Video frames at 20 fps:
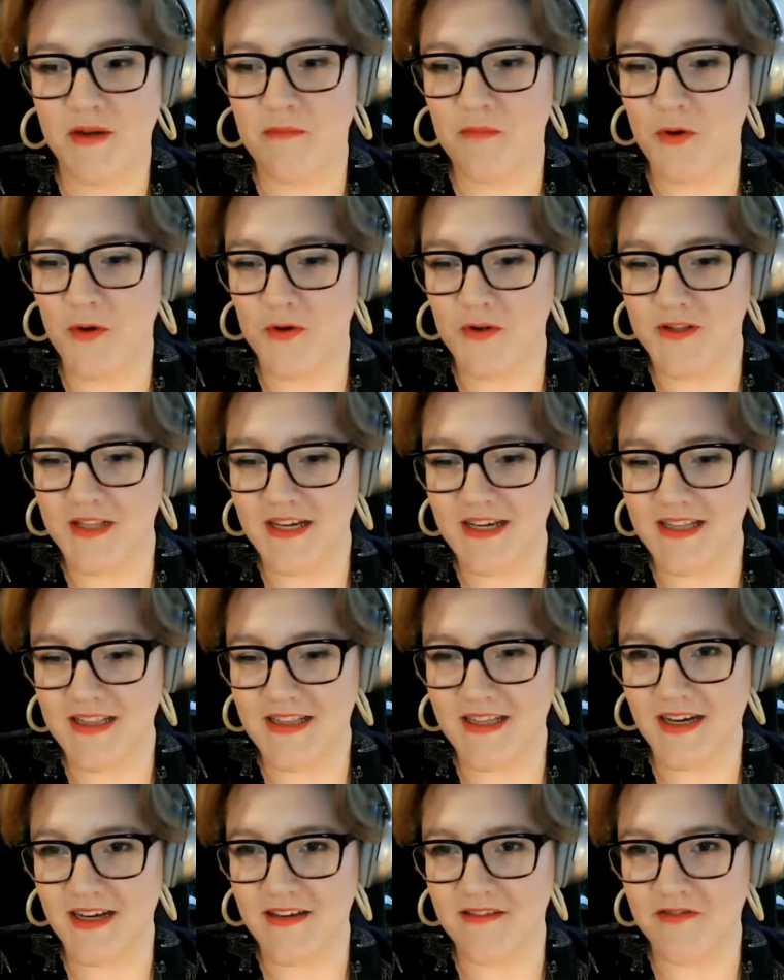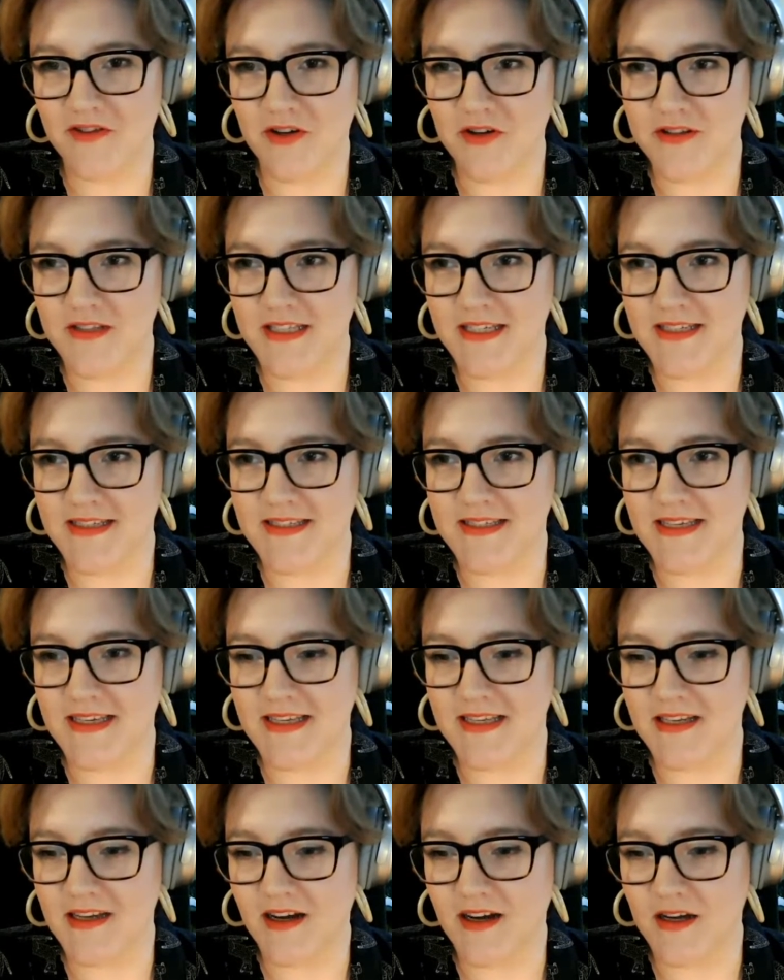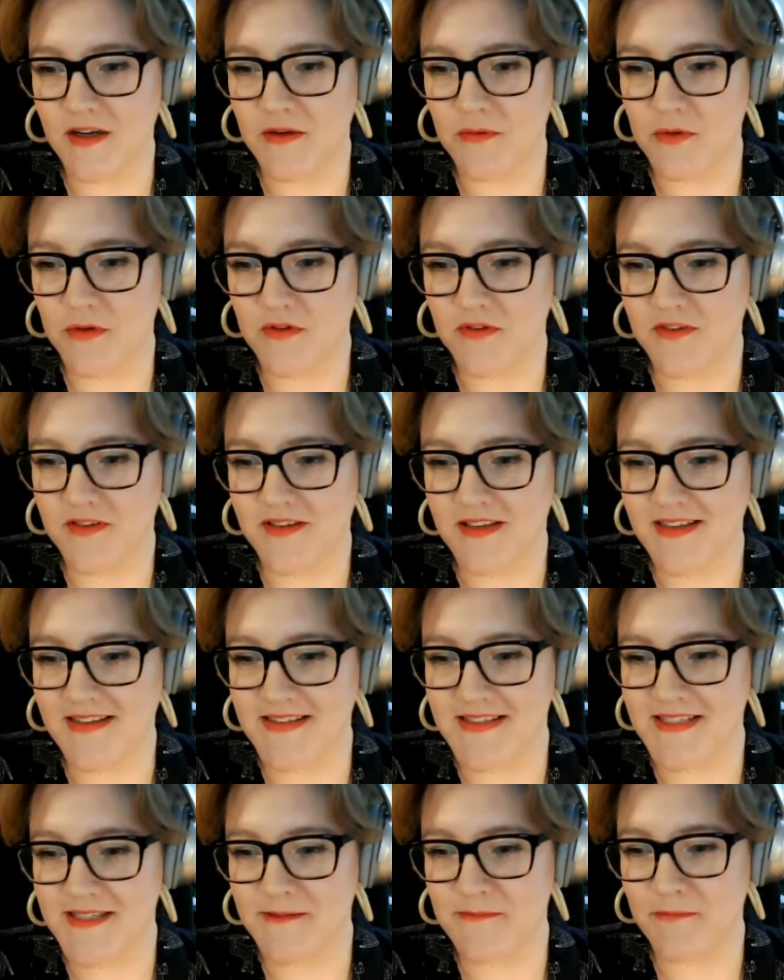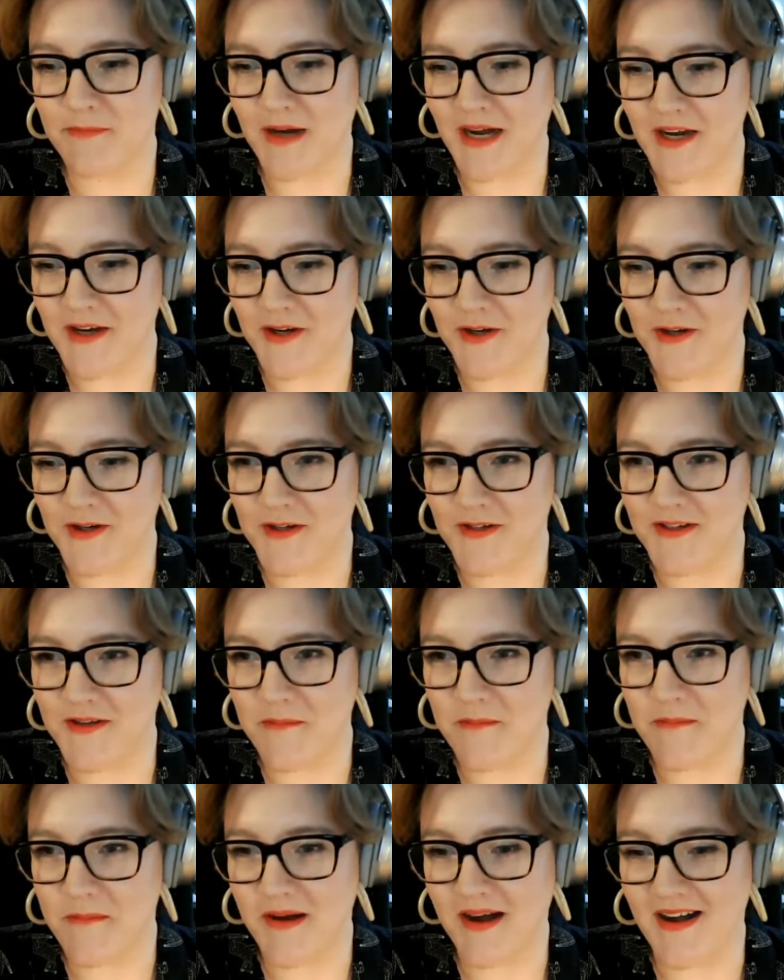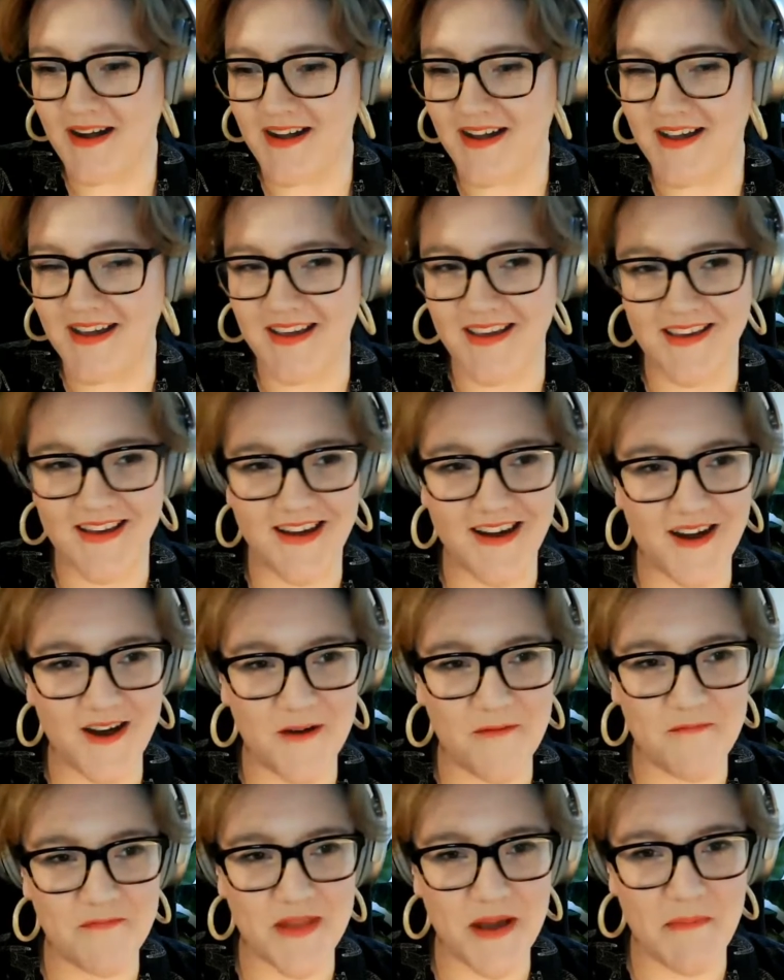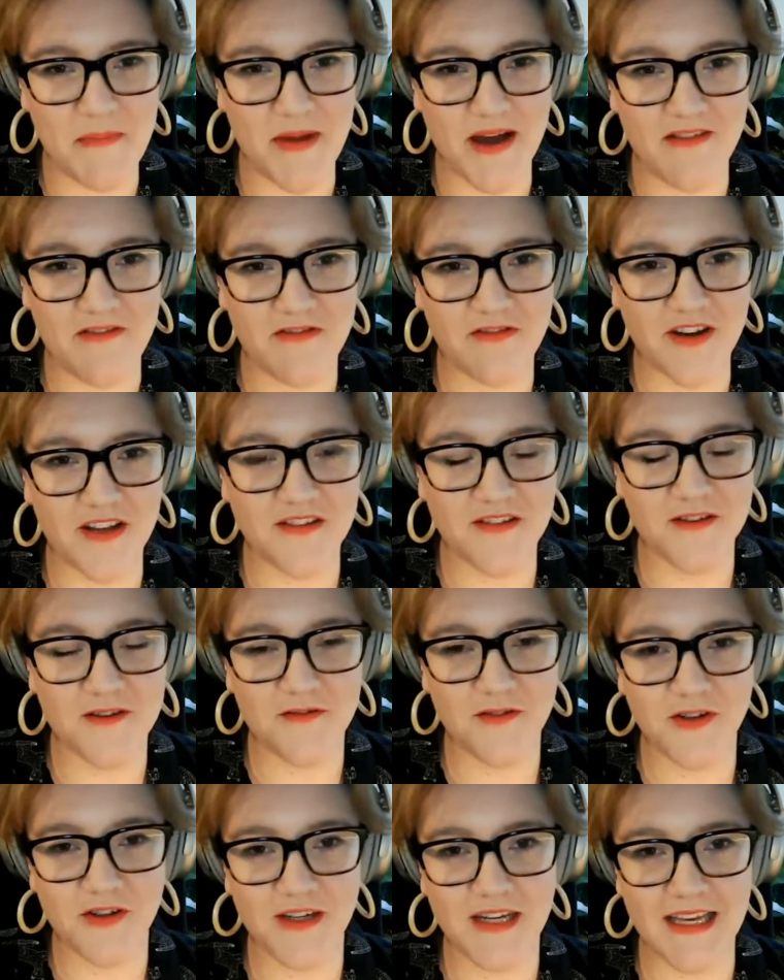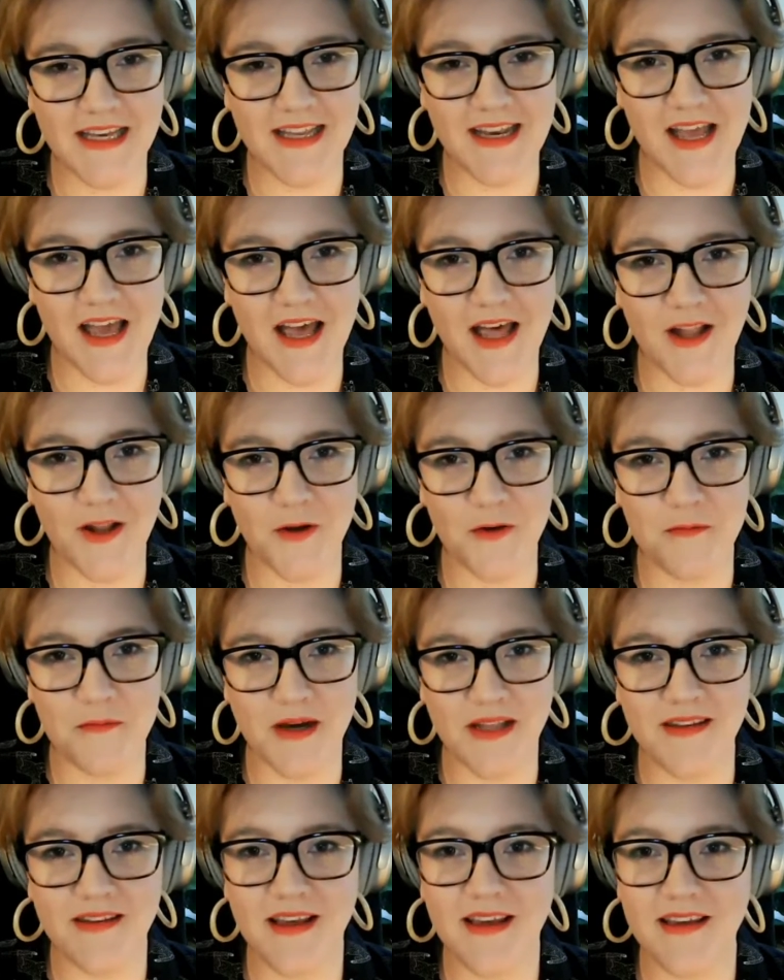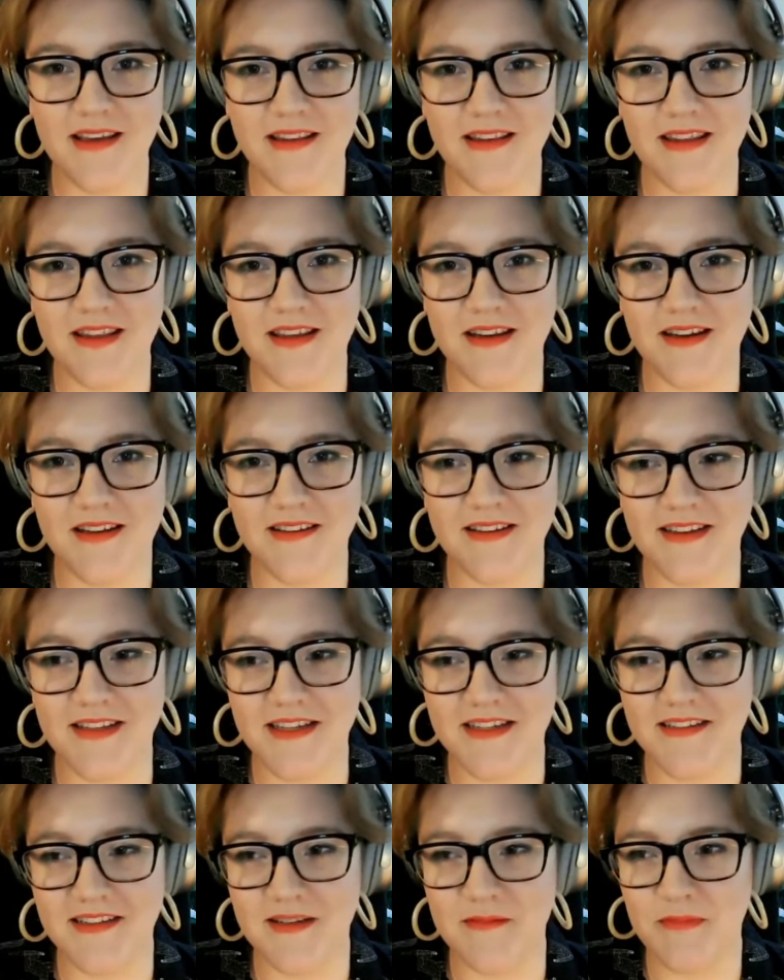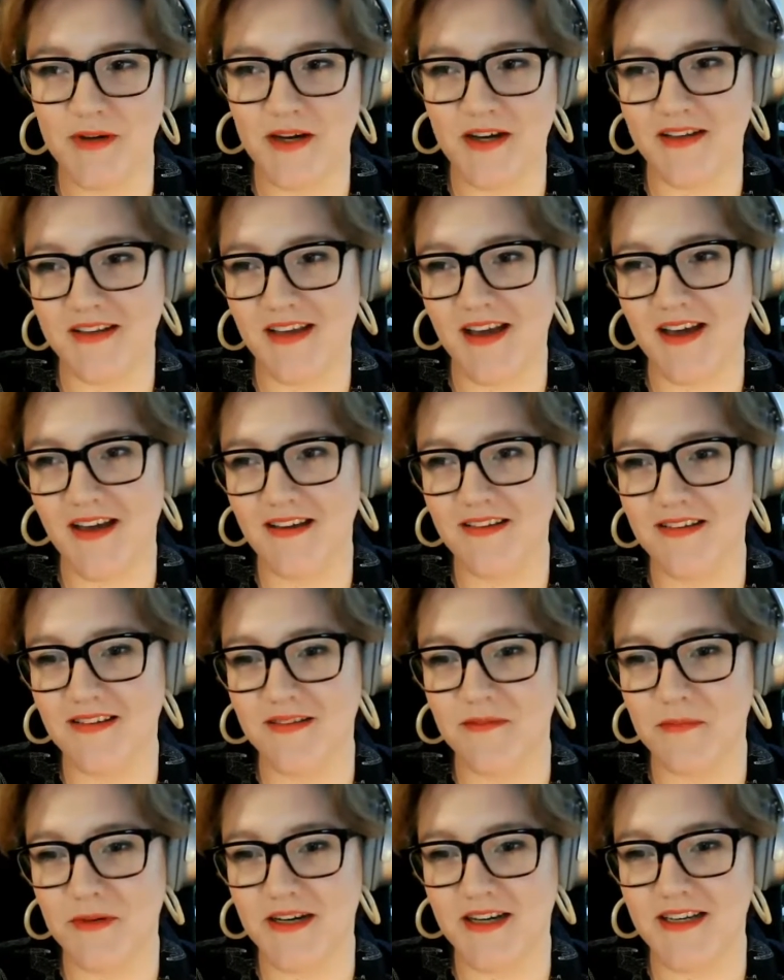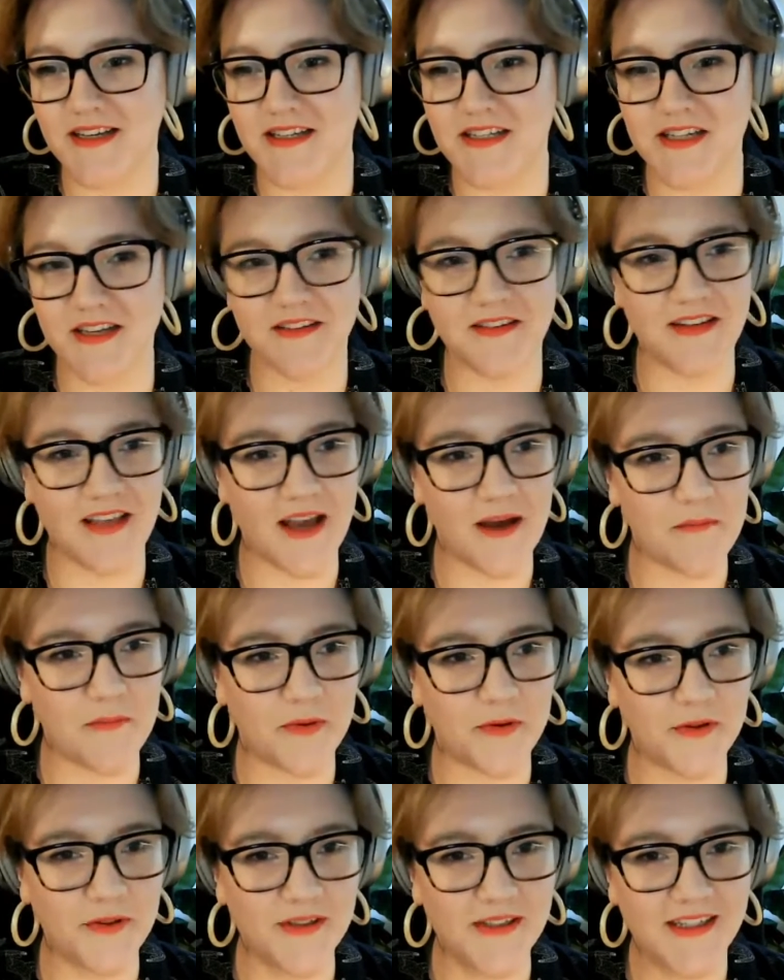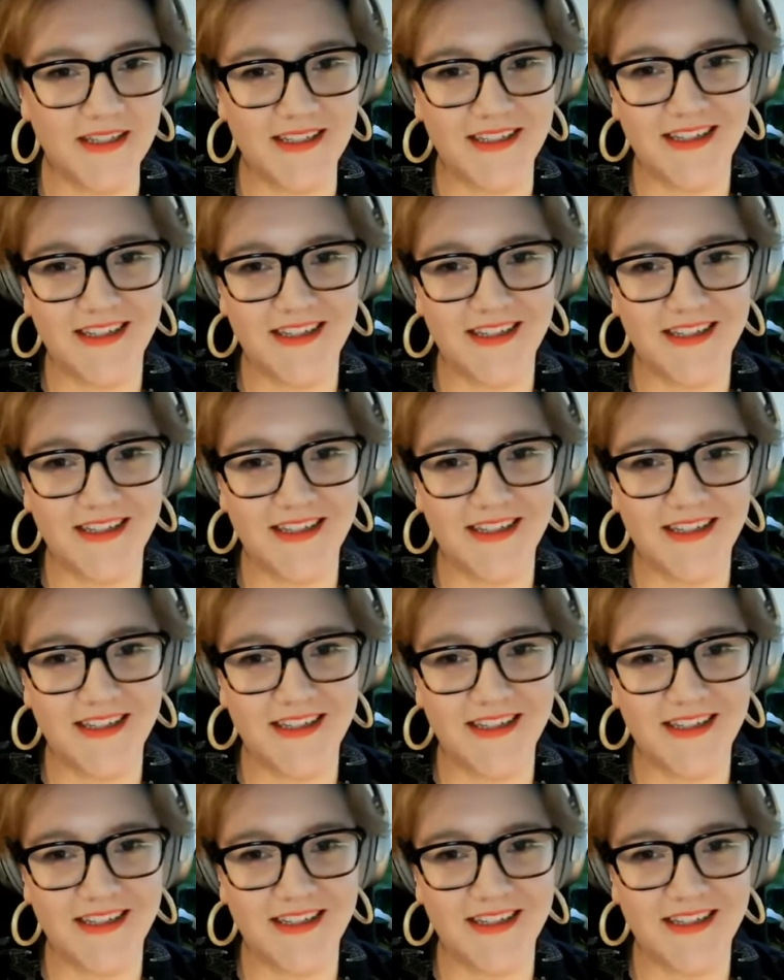Borderline Live on LinkedIn. I was inspired by my friends over at Hello Monday, the LinkedIn podcast by Jesse Hempel.